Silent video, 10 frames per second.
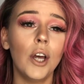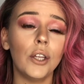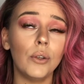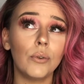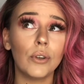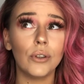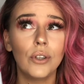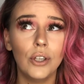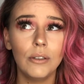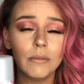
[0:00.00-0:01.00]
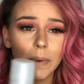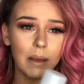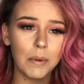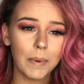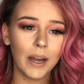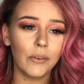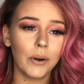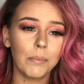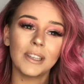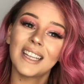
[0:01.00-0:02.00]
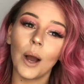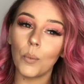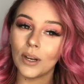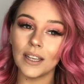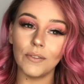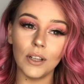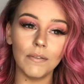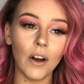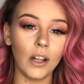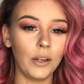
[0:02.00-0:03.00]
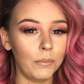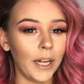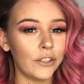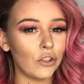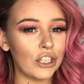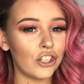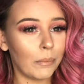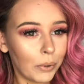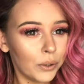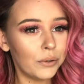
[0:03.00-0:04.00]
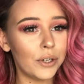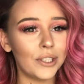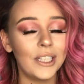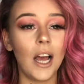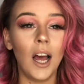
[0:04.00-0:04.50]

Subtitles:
you could use baby powder, but that wouldn't give you the volume like dry shampoo does.